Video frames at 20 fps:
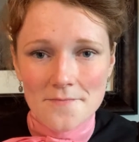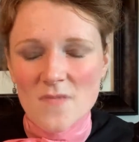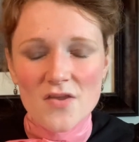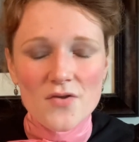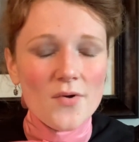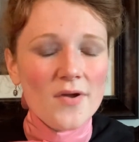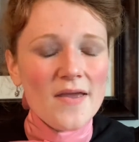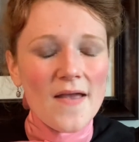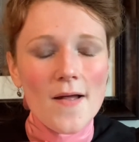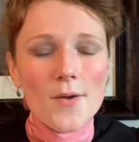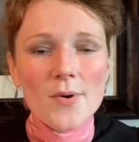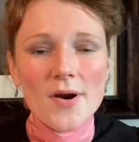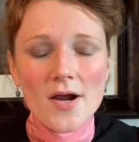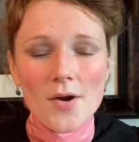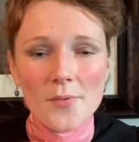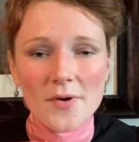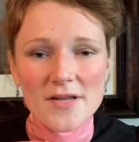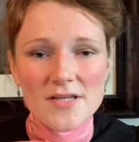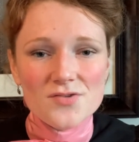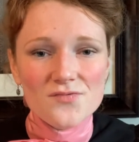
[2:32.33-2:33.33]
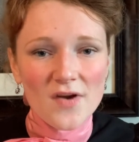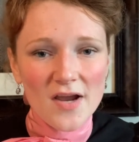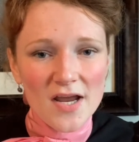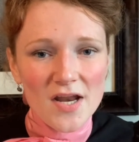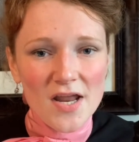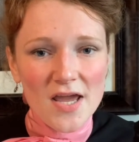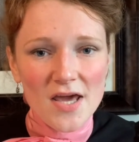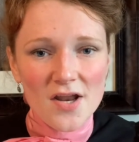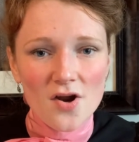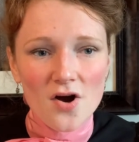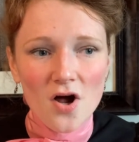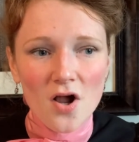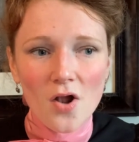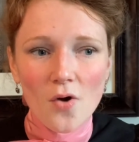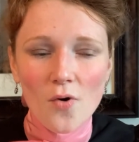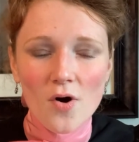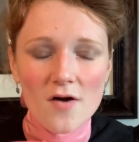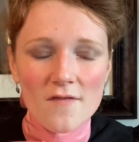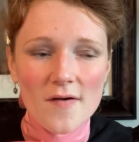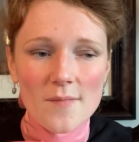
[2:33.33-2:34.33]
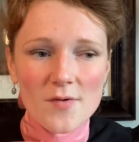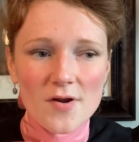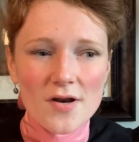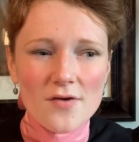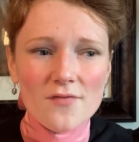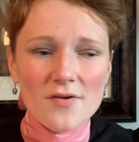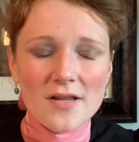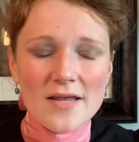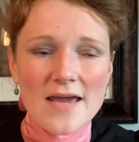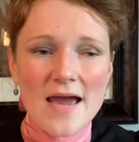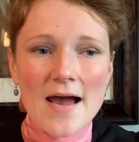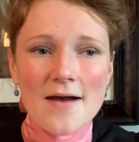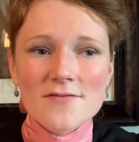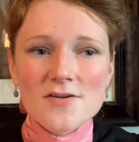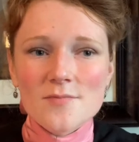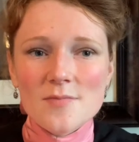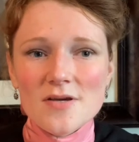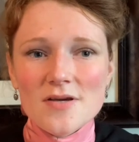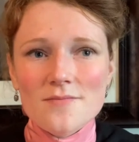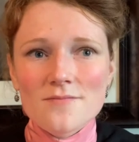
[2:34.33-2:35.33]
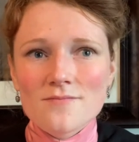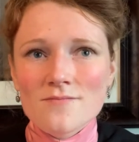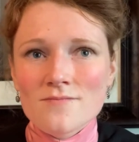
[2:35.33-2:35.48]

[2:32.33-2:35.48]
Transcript: So I can't wear it when it's raining at all, or if I'm gonna really have to be